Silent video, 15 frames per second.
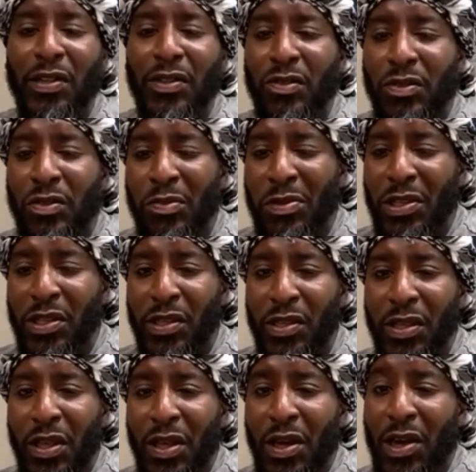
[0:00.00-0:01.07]
to
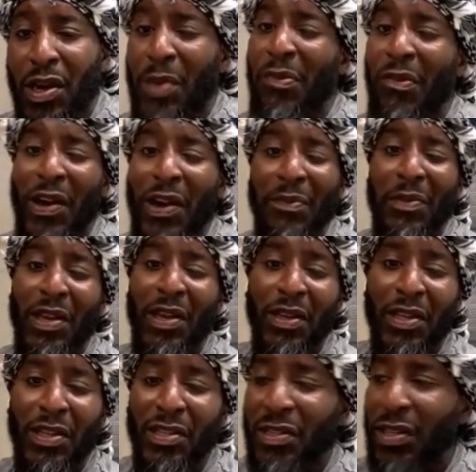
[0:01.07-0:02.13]
be upright
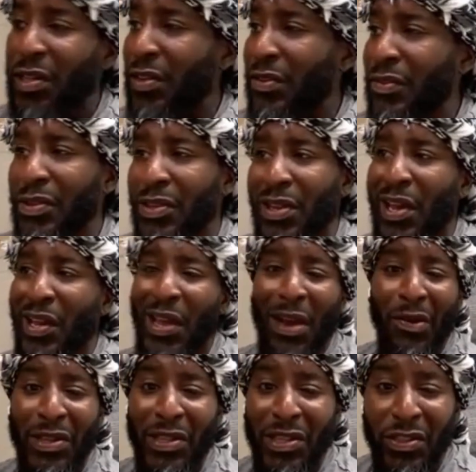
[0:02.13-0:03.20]
men instead of not
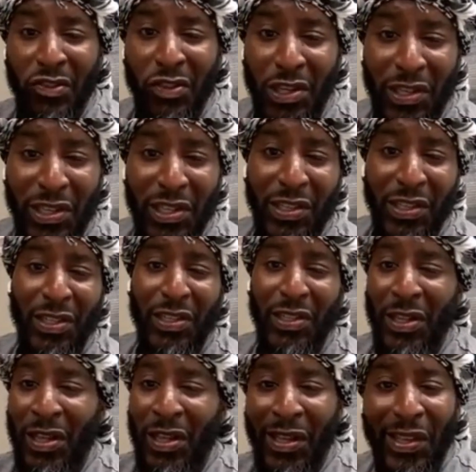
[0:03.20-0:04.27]
out here drug dealing
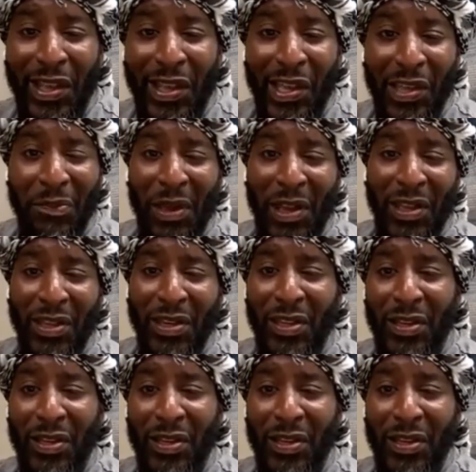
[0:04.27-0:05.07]
and gang banging.